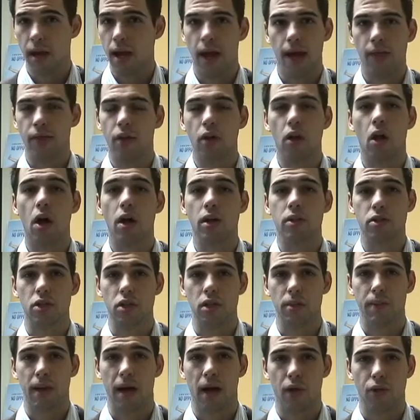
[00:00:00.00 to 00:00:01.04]
and the long
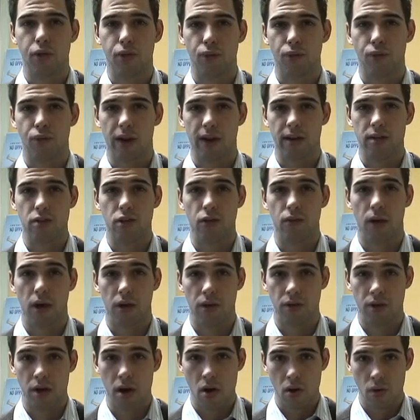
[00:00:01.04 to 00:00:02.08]
term health effects are
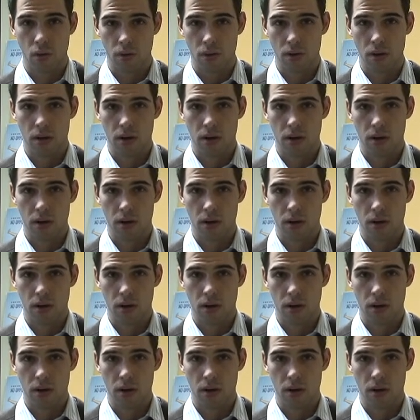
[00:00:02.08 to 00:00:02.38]
unknown.